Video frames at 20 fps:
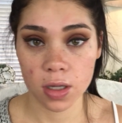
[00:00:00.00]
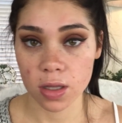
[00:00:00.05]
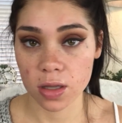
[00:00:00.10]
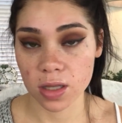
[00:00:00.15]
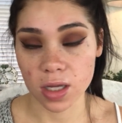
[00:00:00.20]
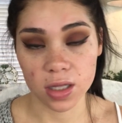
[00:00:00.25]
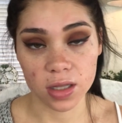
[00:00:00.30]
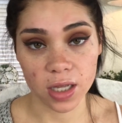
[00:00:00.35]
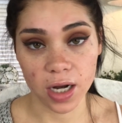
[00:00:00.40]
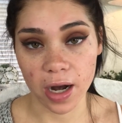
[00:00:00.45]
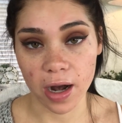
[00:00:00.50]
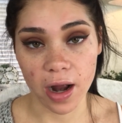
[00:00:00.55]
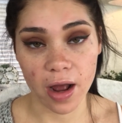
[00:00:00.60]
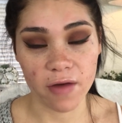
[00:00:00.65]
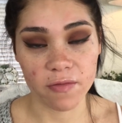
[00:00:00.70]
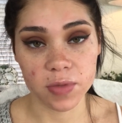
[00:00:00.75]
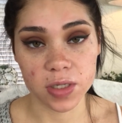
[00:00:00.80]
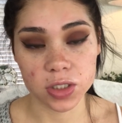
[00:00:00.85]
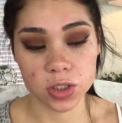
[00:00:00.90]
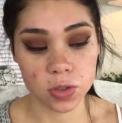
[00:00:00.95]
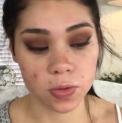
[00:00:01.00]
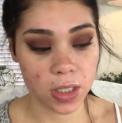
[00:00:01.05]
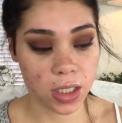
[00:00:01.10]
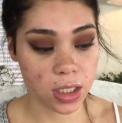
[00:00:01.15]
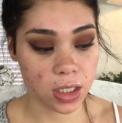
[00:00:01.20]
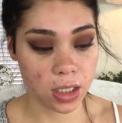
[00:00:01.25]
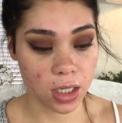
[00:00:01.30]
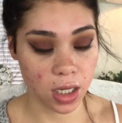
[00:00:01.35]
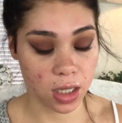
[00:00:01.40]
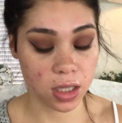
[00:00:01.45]
thing that I have been
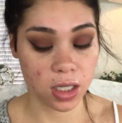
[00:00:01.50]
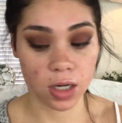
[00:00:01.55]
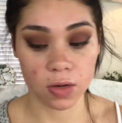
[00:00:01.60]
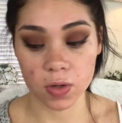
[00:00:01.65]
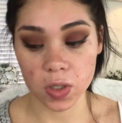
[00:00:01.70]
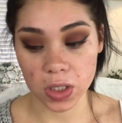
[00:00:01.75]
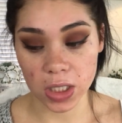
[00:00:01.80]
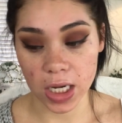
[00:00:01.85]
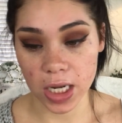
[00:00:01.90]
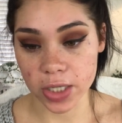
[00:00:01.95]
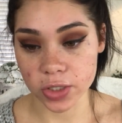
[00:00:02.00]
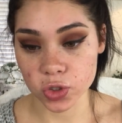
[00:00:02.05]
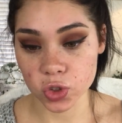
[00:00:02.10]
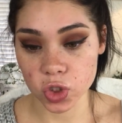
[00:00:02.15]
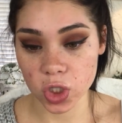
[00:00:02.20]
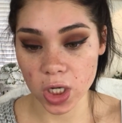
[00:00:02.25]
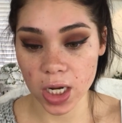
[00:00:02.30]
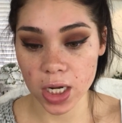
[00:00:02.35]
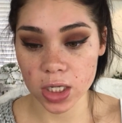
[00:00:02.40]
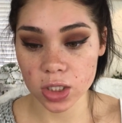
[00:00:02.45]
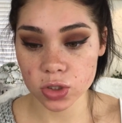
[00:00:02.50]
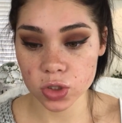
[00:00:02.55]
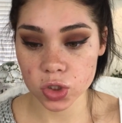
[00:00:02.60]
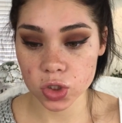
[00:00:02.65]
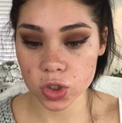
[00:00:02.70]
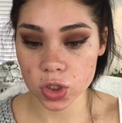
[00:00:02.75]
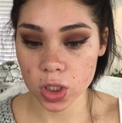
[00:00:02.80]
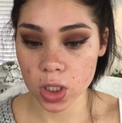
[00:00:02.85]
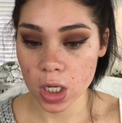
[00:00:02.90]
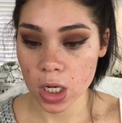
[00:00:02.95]
doing. Nothing really has
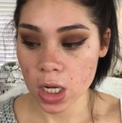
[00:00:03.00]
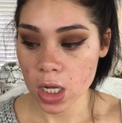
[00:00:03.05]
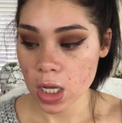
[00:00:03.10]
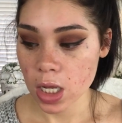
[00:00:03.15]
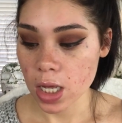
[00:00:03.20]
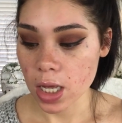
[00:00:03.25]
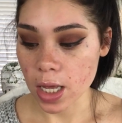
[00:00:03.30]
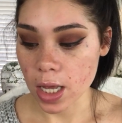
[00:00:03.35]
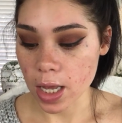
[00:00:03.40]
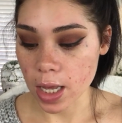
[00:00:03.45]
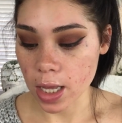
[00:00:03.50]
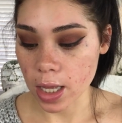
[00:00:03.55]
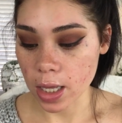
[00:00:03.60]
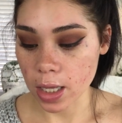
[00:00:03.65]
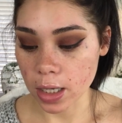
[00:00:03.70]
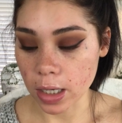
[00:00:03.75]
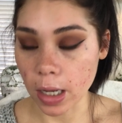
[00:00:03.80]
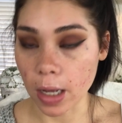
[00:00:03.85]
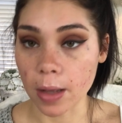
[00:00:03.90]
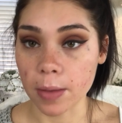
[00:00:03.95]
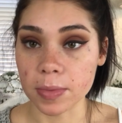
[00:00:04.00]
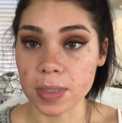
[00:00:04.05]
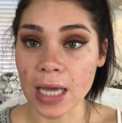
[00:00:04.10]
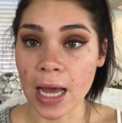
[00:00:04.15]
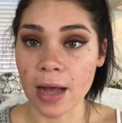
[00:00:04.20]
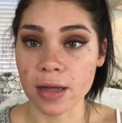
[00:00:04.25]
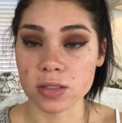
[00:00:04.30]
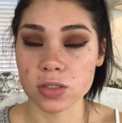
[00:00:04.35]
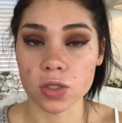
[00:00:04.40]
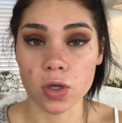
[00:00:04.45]
changed. And
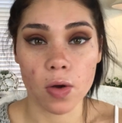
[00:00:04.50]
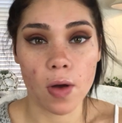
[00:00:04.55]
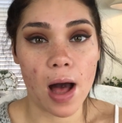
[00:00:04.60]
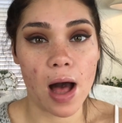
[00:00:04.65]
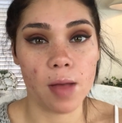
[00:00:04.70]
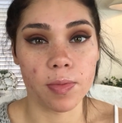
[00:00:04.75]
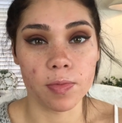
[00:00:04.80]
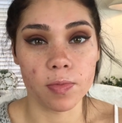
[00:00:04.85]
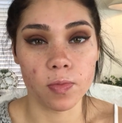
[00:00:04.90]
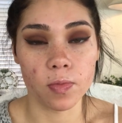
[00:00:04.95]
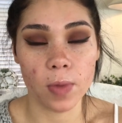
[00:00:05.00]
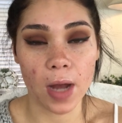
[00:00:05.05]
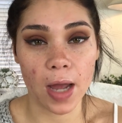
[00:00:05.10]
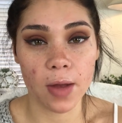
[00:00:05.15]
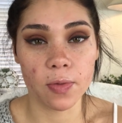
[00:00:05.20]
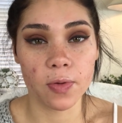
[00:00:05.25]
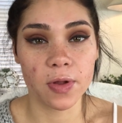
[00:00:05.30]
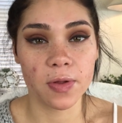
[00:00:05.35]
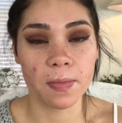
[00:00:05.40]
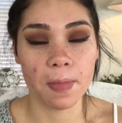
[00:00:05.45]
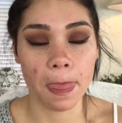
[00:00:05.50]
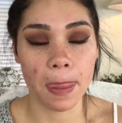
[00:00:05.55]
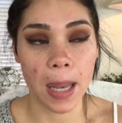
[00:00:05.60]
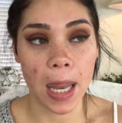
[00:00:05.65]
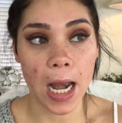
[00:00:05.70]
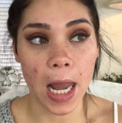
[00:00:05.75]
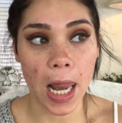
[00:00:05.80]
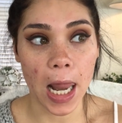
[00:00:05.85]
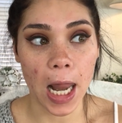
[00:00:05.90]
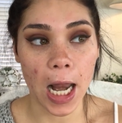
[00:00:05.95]
yeah, so
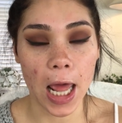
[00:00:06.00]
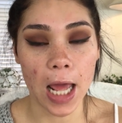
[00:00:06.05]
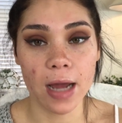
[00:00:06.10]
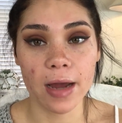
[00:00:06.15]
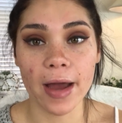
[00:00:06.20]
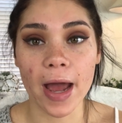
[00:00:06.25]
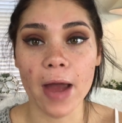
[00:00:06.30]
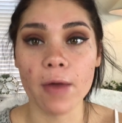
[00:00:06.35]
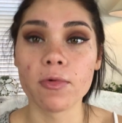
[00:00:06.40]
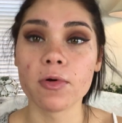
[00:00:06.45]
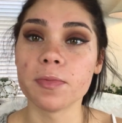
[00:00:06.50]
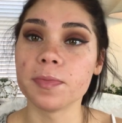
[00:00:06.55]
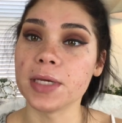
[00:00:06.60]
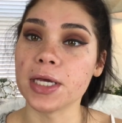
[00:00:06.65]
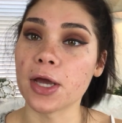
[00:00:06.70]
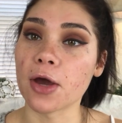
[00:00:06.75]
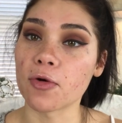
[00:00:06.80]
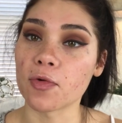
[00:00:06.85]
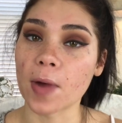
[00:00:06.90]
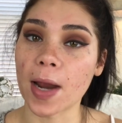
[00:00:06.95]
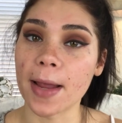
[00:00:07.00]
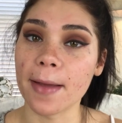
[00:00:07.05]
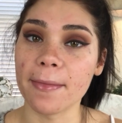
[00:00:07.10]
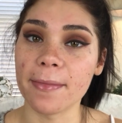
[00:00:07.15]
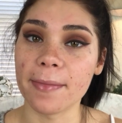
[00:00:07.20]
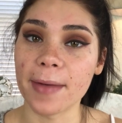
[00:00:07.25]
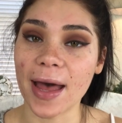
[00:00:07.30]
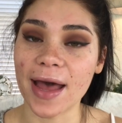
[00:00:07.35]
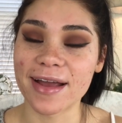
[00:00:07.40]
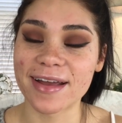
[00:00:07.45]
I will be right
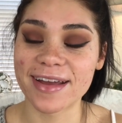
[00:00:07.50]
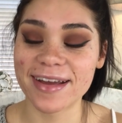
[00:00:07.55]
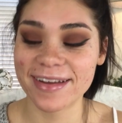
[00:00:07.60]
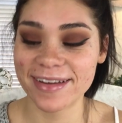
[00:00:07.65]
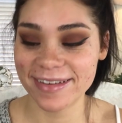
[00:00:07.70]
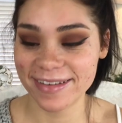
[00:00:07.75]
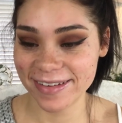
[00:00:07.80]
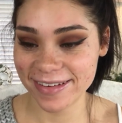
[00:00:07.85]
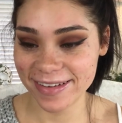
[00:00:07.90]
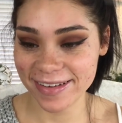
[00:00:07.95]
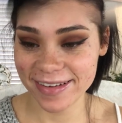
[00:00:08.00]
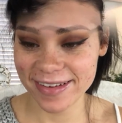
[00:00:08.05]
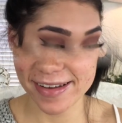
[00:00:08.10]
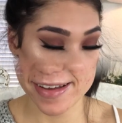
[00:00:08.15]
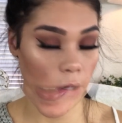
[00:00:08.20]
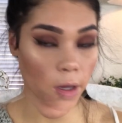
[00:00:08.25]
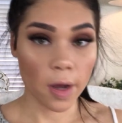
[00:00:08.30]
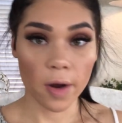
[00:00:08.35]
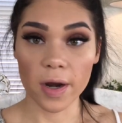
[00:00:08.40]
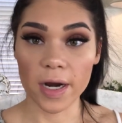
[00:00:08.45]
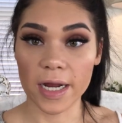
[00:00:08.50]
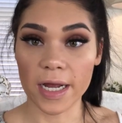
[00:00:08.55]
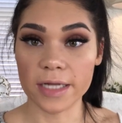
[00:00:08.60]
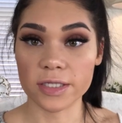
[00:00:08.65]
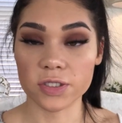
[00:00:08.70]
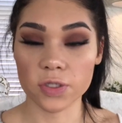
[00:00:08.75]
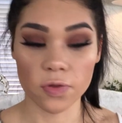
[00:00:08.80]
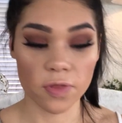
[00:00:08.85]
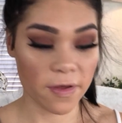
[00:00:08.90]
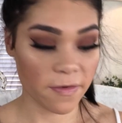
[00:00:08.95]
back. All right
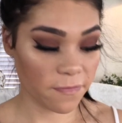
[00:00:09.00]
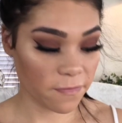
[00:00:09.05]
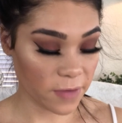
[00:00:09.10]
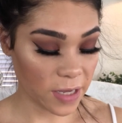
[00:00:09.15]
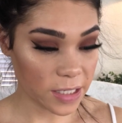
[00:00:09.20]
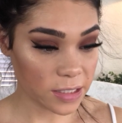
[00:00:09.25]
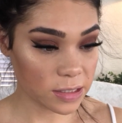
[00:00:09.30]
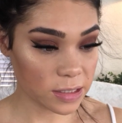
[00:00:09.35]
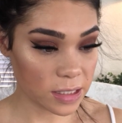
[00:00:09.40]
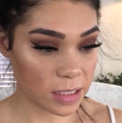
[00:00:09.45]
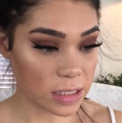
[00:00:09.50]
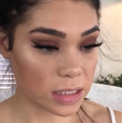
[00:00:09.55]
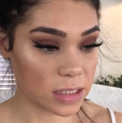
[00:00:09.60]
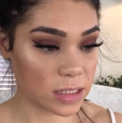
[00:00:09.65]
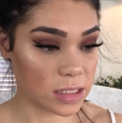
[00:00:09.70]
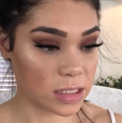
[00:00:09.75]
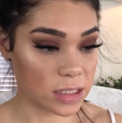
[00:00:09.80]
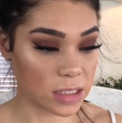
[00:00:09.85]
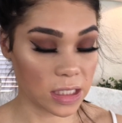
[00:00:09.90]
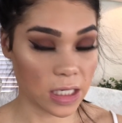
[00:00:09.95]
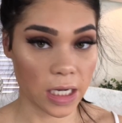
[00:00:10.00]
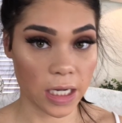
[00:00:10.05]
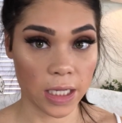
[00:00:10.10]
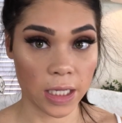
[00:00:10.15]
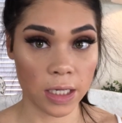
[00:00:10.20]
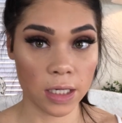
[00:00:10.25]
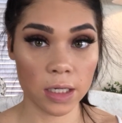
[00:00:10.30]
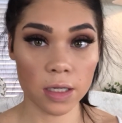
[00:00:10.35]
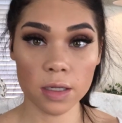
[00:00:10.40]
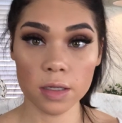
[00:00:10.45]
guys, so the face is
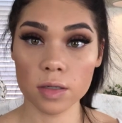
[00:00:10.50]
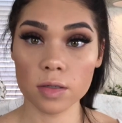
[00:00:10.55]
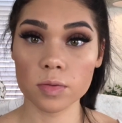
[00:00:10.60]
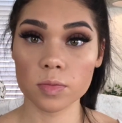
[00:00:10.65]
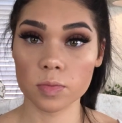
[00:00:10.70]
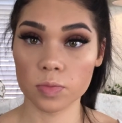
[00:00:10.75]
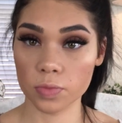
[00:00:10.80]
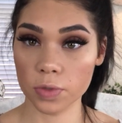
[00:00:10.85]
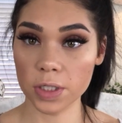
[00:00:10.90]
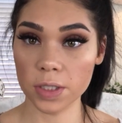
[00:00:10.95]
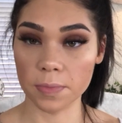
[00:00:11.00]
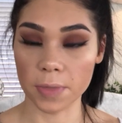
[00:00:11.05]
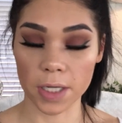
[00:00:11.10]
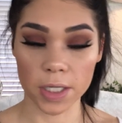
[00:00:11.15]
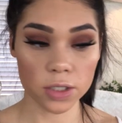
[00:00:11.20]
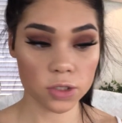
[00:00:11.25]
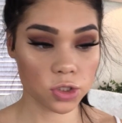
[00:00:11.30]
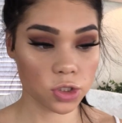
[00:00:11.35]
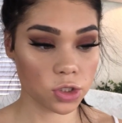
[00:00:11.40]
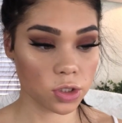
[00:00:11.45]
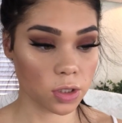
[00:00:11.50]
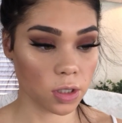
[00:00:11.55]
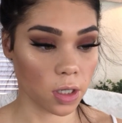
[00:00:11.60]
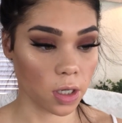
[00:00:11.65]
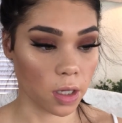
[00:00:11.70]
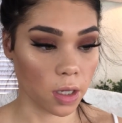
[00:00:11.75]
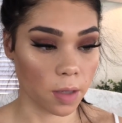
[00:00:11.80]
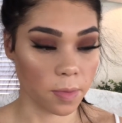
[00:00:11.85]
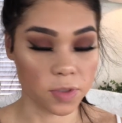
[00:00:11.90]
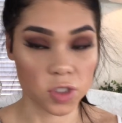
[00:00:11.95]
done pretty much.
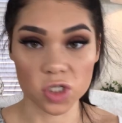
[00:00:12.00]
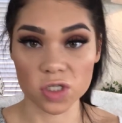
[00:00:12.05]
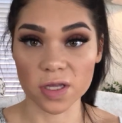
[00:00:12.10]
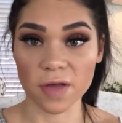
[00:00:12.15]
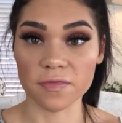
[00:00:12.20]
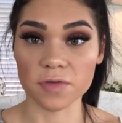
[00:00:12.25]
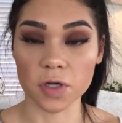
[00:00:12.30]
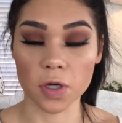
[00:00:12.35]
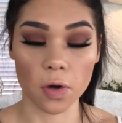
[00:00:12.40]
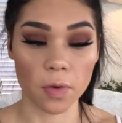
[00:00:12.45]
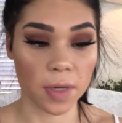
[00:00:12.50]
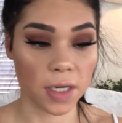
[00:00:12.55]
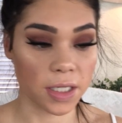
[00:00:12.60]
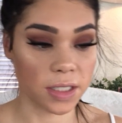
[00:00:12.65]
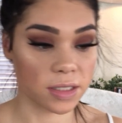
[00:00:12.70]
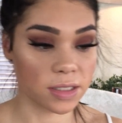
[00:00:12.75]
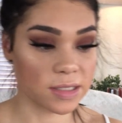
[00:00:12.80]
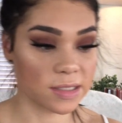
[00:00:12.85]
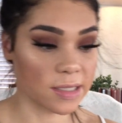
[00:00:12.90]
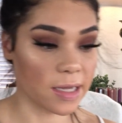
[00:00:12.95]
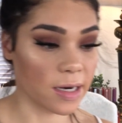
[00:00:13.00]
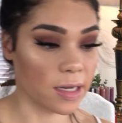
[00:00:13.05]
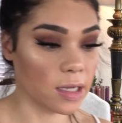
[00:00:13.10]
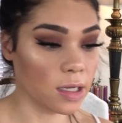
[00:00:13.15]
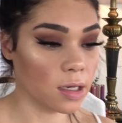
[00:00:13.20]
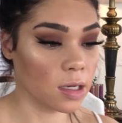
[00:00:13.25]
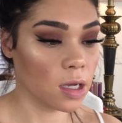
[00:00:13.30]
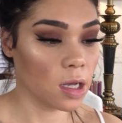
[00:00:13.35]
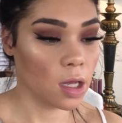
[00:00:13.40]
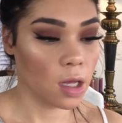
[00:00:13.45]
Just have to go in and set
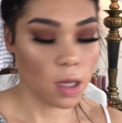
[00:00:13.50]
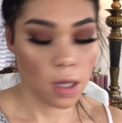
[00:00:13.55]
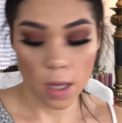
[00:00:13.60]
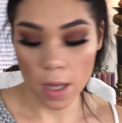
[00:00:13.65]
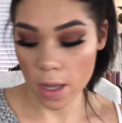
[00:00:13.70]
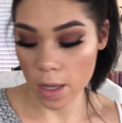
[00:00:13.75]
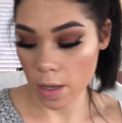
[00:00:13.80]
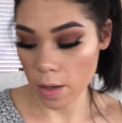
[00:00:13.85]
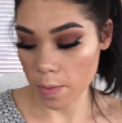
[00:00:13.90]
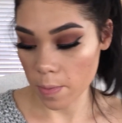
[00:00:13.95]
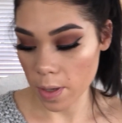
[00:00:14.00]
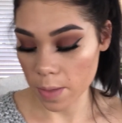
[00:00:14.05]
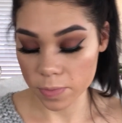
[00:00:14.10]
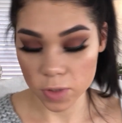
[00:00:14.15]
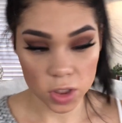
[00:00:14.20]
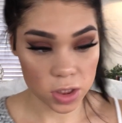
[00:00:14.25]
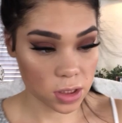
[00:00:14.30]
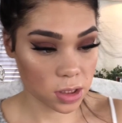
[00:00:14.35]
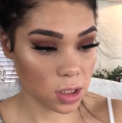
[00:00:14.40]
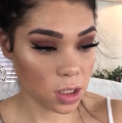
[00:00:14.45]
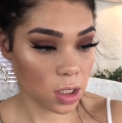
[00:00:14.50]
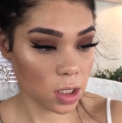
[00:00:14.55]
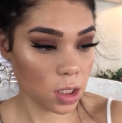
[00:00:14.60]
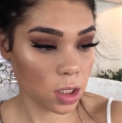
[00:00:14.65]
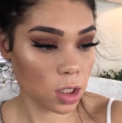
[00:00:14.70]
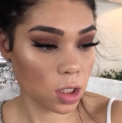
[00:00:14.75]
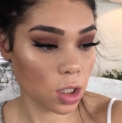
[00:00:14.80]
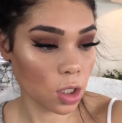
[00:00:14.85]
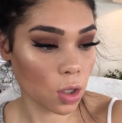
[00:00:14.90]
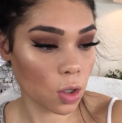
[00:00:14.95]
it. I'm just
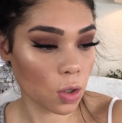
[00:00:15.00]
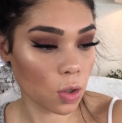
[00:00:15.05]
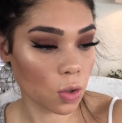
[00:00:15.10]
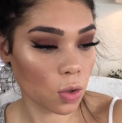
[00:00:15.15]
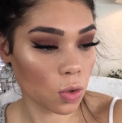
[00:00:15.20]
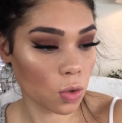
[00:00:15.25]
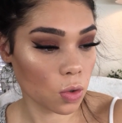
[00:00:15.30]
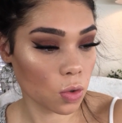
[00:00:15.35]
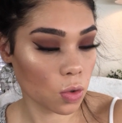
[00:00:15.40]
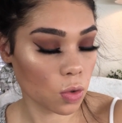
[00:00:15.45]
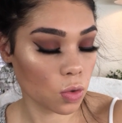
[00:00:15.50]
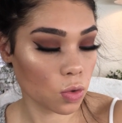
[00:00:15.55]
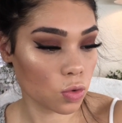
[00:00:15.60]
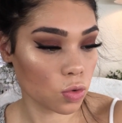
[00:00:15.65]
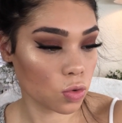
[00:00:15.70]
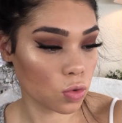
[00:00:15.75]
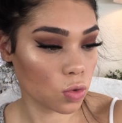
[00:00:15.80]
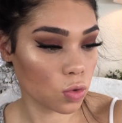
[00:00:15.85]
gonna go